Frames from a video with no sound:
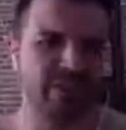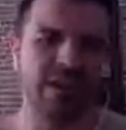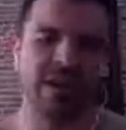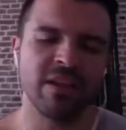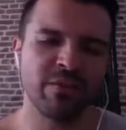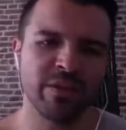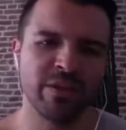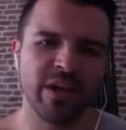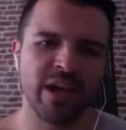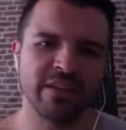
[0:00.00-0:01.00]
I love when
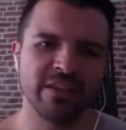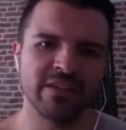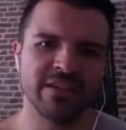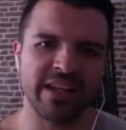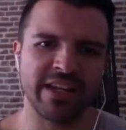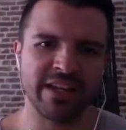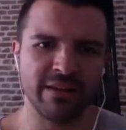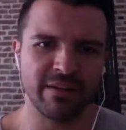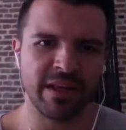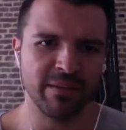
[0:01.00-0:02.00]
you add the data
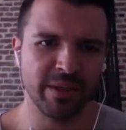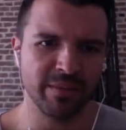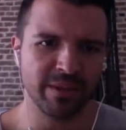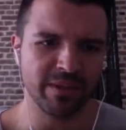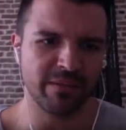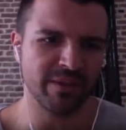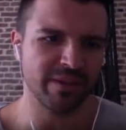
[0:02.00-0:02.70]
element, because obviously that's